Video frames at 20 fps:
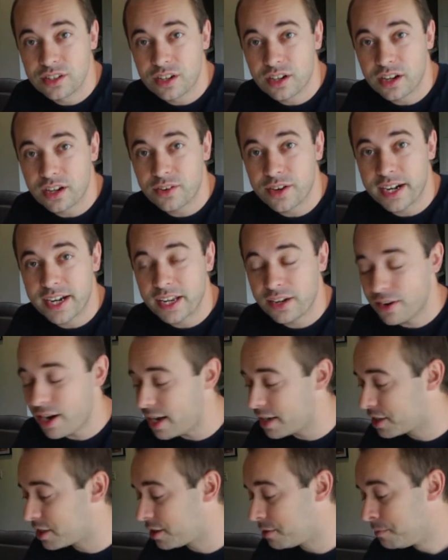our grade 8
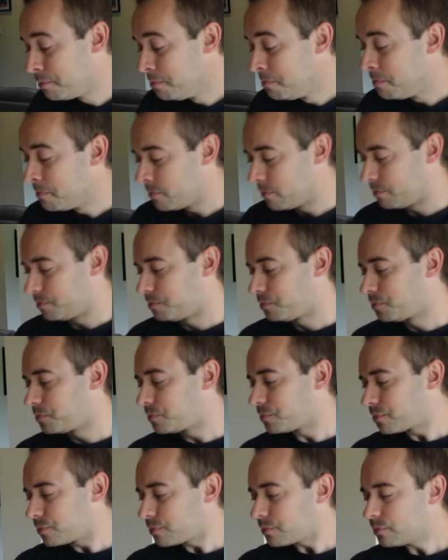grads.
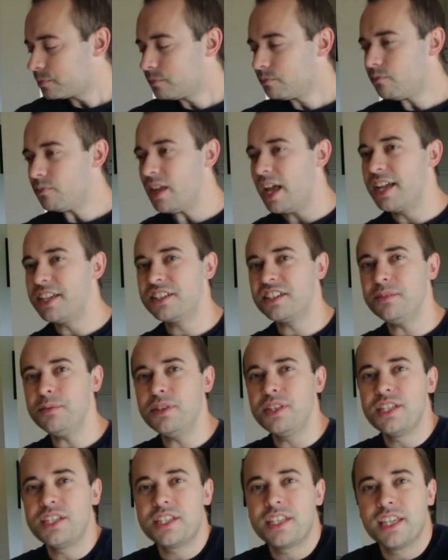And some of
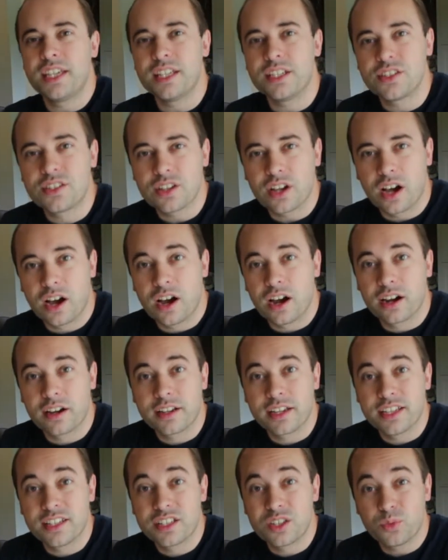these kids are
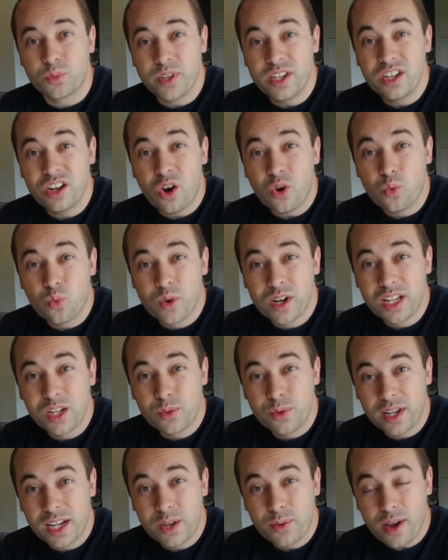kids that we know really,
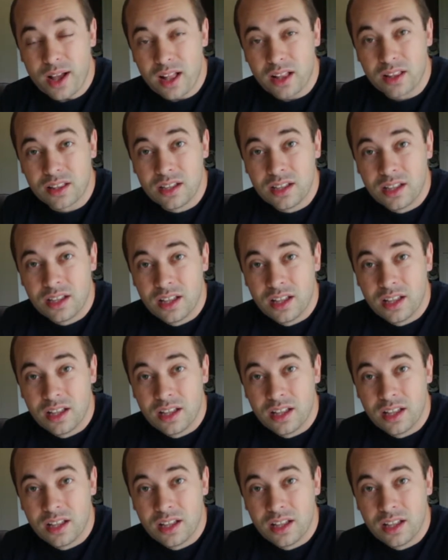really well.